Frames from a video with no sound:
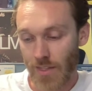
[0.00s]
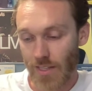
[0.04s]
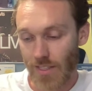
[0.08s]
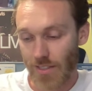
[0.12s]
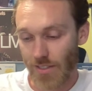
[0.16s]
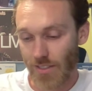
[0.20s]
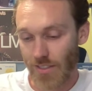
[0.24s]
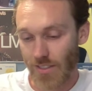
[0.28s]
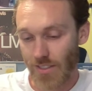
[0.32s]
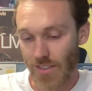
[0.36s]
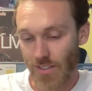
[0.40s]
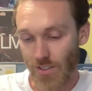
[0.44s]

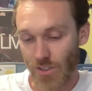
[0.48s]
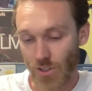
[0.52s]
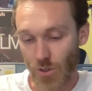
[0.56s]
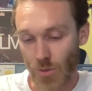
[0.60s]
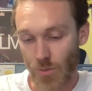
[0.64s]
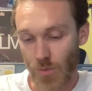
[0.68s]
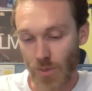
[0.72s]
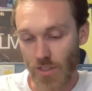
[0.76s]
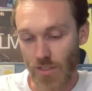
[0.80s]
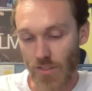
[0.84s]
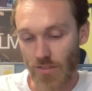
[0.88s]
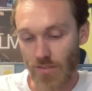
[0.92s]
It's just that
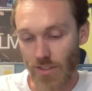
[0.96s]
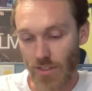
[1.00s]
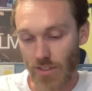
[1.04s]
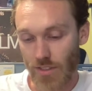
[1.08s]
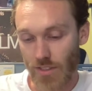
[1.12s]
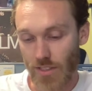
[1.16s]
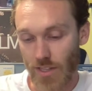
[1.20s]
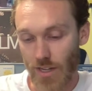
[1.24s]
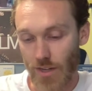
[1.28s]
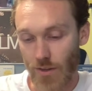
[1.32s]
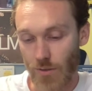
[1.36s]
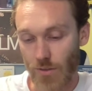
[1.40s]
so much of their
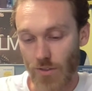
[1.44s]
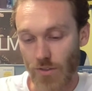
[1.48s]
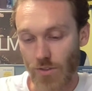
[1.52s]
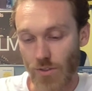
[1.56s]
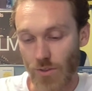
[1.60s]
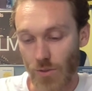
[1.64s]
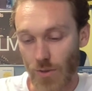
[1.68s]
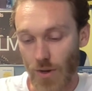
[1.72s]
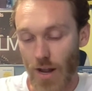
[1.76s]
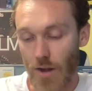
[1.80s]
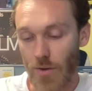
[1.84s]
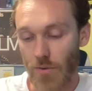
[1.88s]
sound is
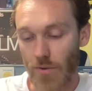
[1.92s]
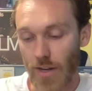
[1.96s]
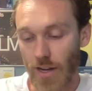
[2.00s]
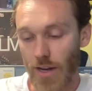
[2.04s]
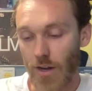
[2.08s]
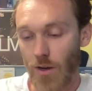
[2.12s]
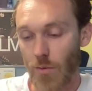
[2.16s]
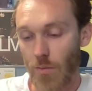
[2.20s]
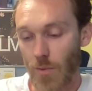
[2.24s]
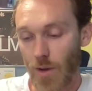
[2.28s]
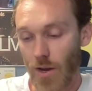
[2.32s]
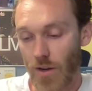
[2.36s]
drowned
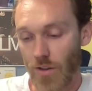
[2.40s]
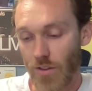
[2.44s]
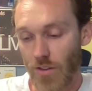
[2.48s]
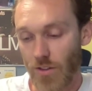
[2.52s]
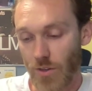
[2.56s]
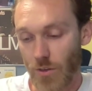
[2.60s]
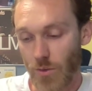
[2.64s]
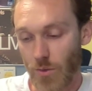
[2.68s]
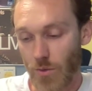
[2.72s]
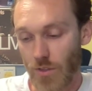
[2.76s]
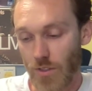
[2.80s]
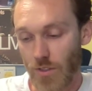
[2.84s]
out by all
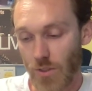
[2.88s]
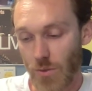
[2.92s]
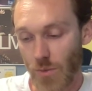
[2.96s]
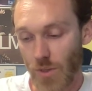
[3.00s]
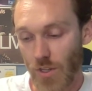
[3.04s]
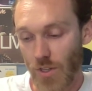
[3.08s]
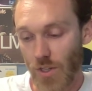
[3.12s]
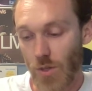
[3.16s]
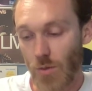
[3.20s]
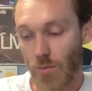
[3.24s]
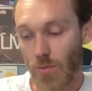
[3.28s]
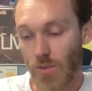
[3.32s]
the noise
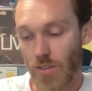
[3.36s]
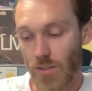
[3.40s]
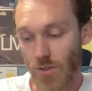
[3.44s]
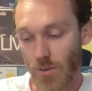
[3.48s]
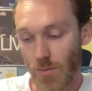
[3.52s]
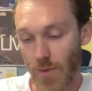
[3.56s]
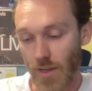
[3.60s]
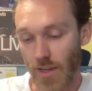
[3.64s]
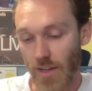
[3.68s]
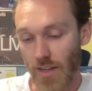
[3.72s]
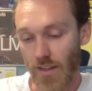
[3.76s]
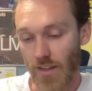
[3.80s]
we humans
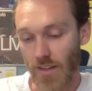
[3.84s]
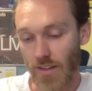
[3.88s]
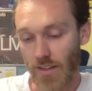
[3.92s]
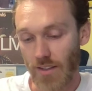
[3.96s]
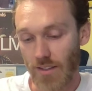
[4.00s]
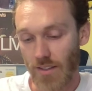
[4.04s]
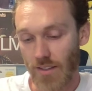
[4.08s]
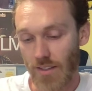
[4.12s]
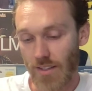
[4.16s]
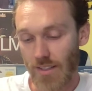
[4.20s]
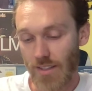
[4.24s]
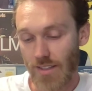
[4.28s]
are making.
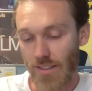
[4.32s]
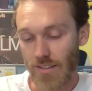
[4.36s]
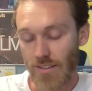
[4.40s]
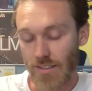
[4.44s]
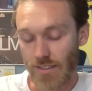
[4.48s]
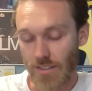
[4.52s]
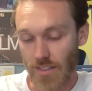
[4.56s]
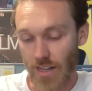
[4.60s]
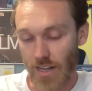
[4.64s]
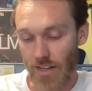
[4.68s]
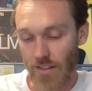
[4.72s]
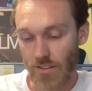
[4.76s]

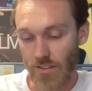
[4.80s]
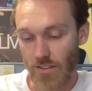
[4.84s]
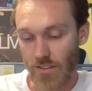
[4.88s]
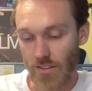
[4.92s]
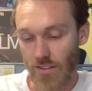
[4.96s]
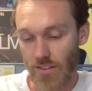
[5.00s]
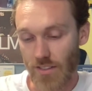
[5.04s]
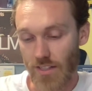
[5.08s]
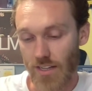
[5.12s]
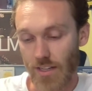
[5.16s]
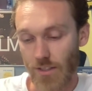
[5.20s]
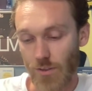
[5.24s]
The silence
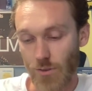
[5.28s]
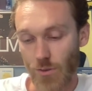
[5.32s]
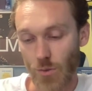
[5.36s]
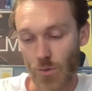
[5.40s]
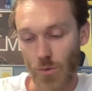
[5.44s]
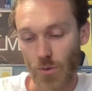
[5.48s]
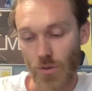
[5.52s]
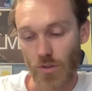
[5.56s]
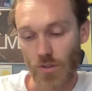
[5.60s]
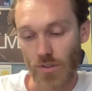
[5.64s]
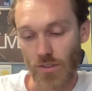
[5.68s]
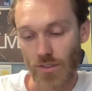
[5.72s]
of the natural
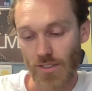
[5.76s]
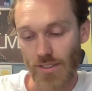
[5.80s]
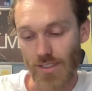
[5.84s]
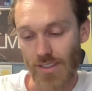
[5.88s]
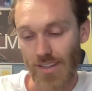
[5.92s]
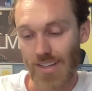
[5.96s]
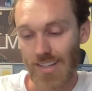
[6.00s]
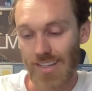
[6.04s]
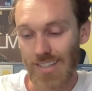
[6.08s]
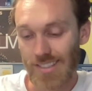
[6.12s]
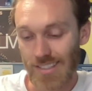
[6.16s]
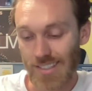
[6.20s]
world
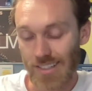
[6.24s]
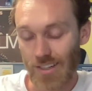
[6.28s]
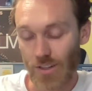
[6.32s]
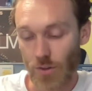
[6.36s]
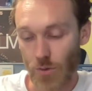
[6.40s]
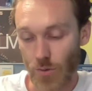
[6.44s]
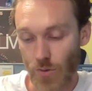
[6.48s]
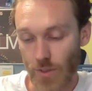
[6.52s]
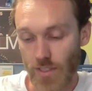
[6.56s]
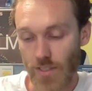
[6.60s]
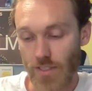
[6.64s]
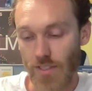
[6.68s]
is
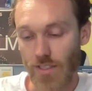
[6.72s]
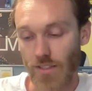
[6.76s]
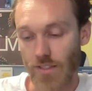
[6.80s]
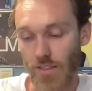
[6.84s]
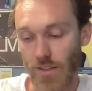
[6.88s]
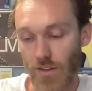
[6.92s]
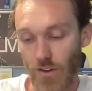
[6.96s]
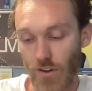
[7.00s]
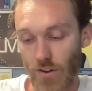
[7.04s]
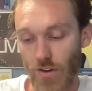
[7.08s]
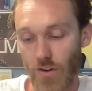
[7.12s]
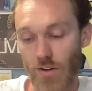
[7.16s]

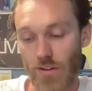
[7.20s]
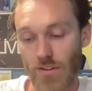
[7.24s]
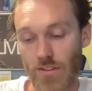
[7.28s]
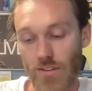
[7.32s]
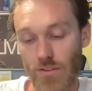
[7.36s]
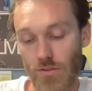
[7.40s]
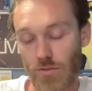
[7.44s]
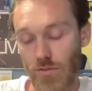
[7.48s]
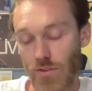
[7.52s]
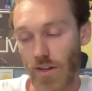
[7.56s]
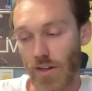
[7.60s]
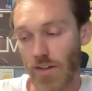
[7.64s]
increasingly hard
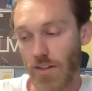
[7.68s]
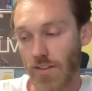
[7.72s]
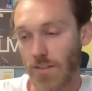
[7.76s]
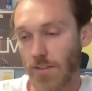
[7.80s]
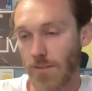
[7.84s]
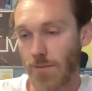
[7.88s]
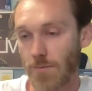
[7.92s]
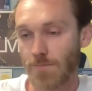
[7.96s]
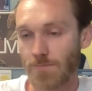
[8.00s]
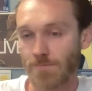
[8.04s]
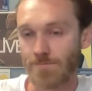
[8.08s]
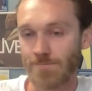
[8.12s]
to find.
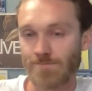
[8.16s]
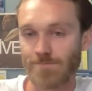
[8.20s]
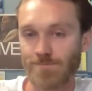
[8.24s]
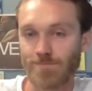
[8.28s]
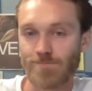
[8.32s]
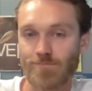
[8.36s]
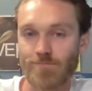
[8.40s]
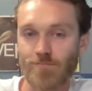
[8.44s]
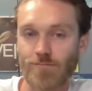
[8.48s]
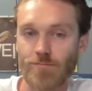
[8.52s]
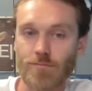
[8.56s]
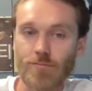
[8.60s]

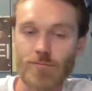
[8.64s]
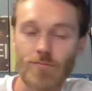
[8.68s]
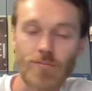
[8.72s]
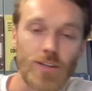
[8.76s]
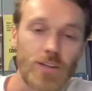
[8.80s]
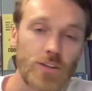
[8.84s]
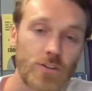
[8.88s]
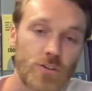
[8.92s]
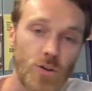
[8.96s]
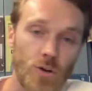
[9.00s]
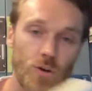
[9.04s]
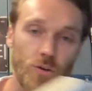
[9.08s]

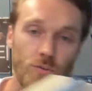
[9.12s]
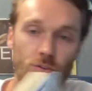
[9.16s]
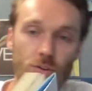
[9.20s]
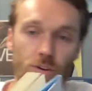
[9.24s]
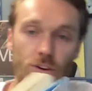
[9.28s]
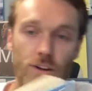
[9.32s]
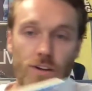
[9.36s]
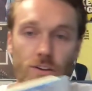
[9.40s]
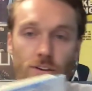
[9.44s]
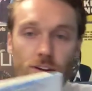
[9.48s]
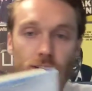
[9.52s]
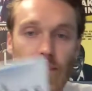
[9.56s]
So if
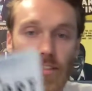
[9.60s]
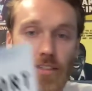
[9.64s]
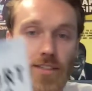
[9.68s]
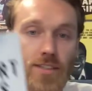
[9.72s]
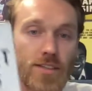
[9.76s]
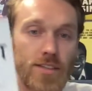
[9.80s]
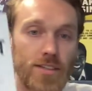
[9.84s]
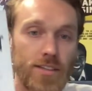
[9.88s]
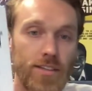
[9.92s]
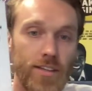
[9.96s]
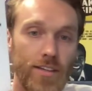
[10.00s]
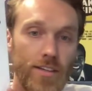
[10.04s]
you're
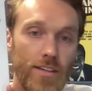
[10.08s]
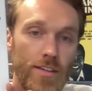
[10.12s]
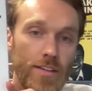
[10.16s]
interested,